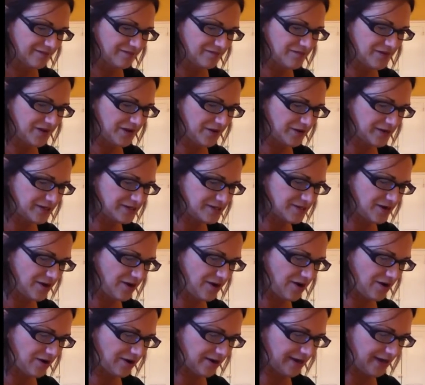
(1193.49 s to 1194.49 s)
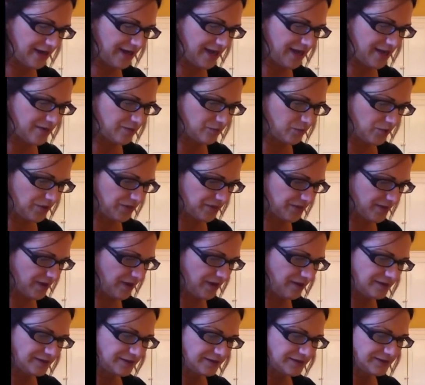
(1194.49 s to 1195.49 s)
Very dark, and with
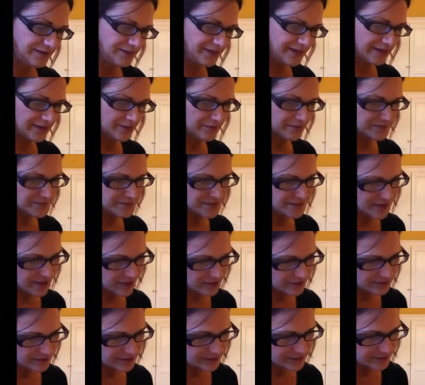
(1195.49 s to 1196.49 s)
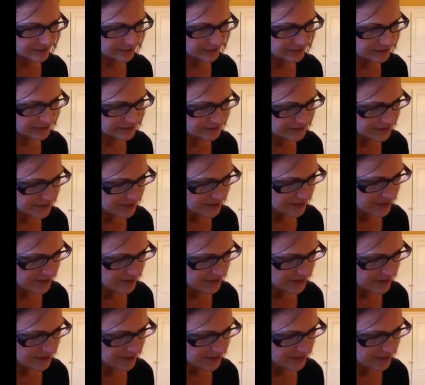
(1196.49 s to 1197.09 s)
a little, see our little